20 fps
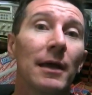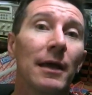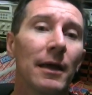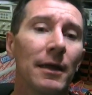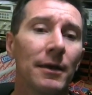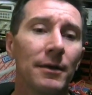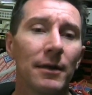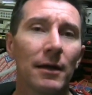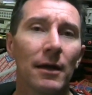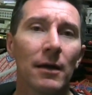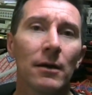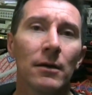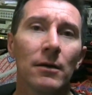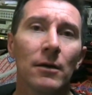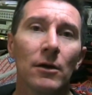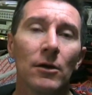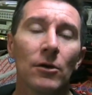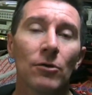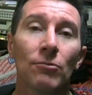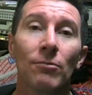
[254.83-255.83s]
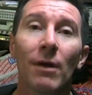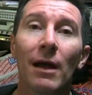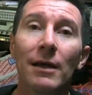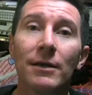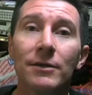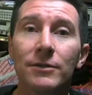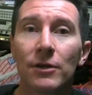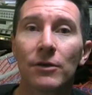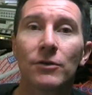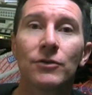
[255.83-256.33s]
And uh,
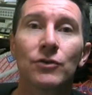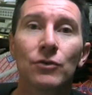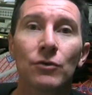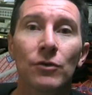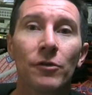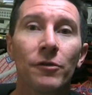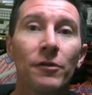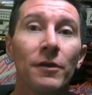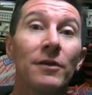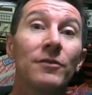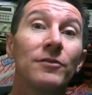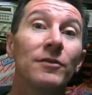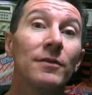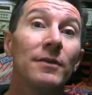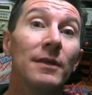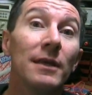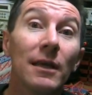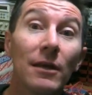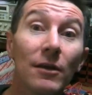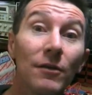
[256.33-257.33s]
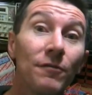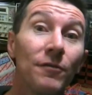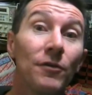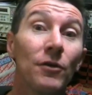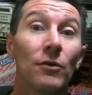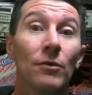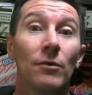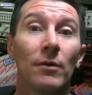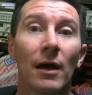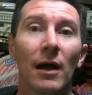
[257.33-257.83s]
raise those sort of things in the
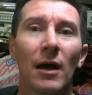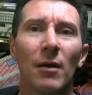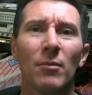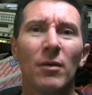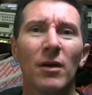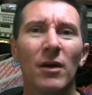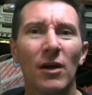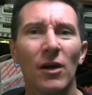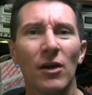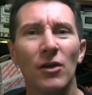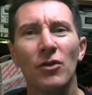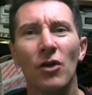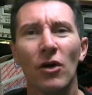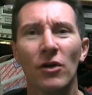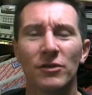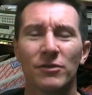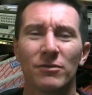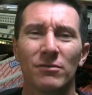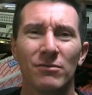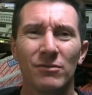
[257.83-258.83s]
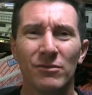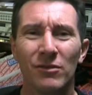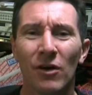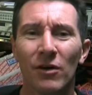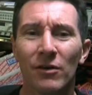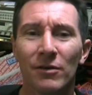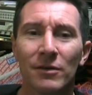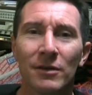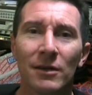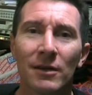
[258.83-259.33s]
interview. Um, not,
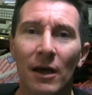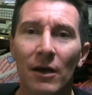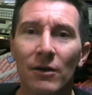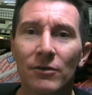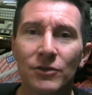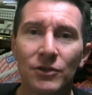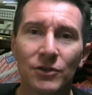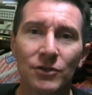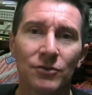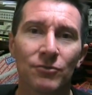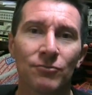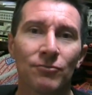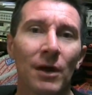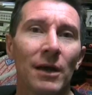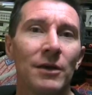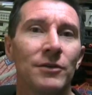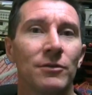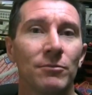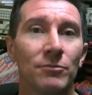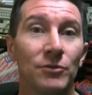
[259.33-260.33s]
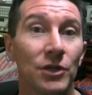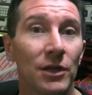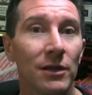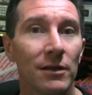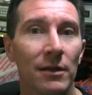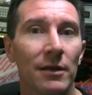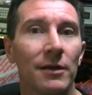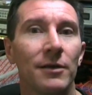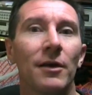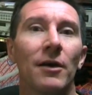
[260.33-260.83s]
not you know, just raise them
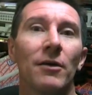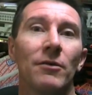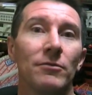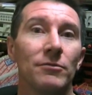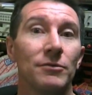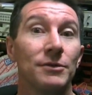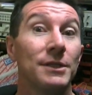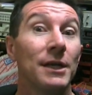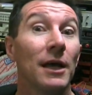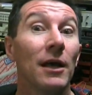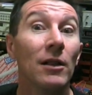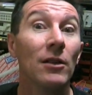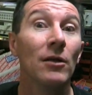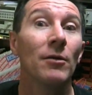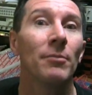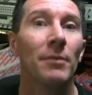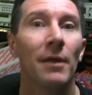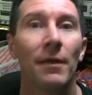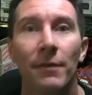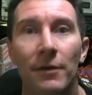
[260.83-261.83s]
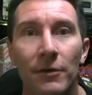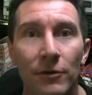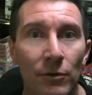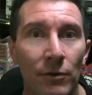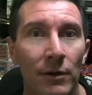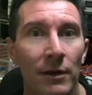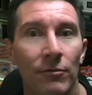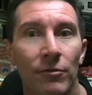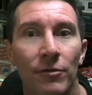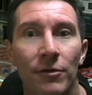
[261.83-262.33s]
gently. Don't tell them that they're
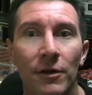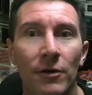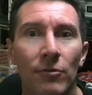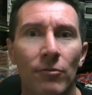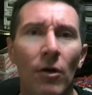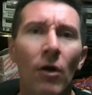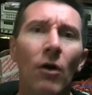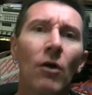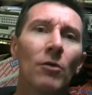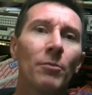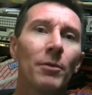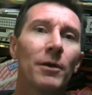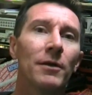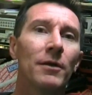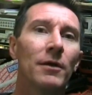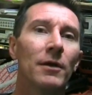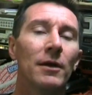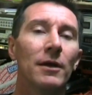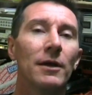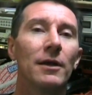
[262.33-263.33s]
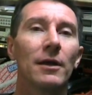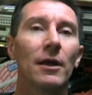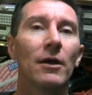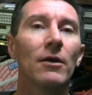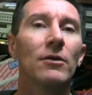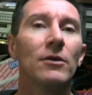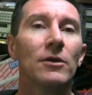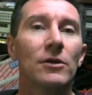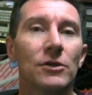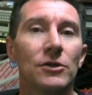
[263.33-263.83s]
doing everything wrong, but you
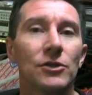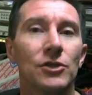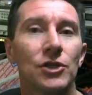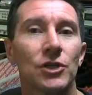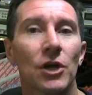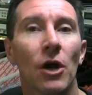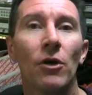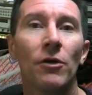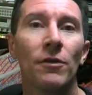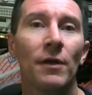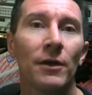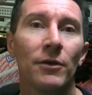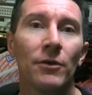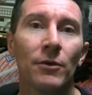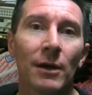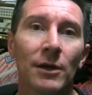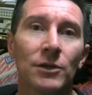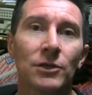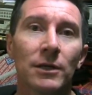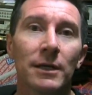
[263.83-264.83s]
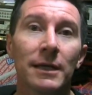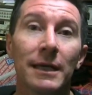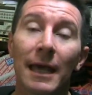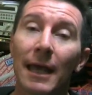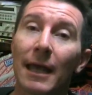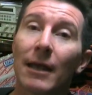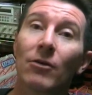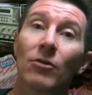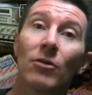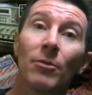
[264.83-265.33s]
know, show that you actually
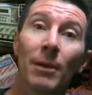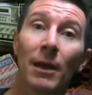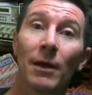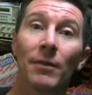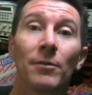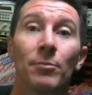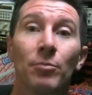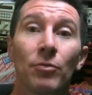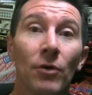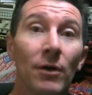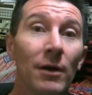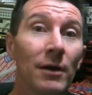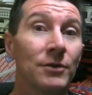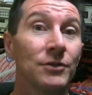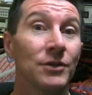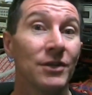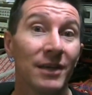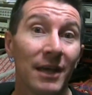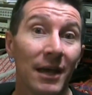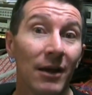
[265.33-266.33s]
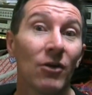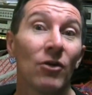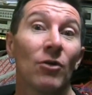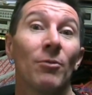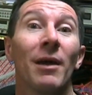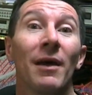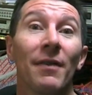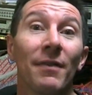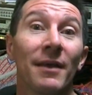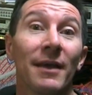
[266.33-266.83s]
care about the products and care
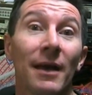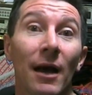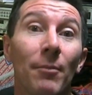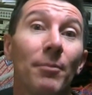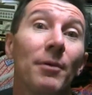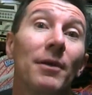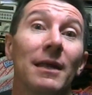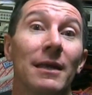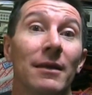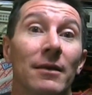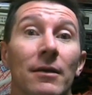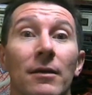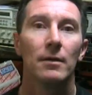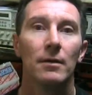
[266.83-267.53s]
about the company.